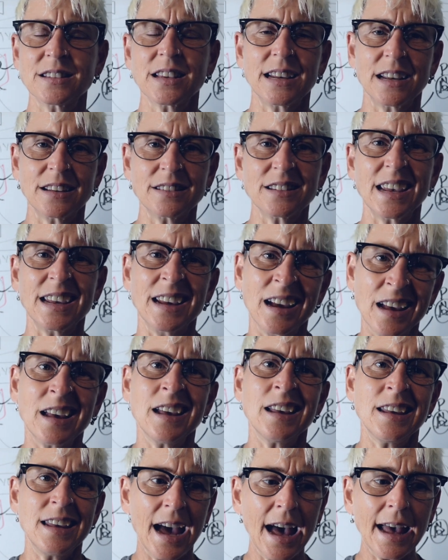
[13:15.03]
Like, it's like,
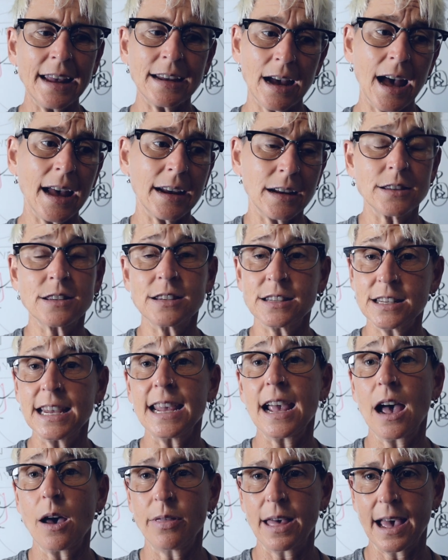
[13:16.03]
yeah, I, I could
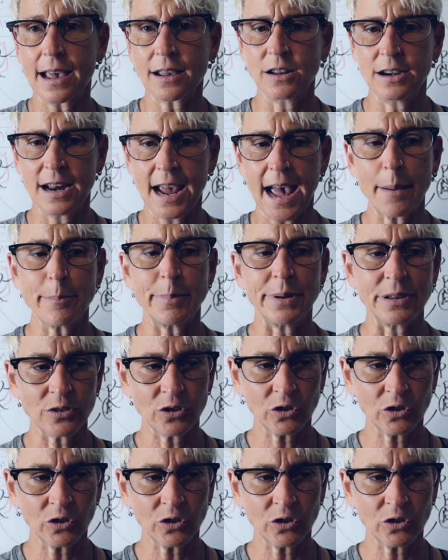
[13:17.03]
see how that could happen.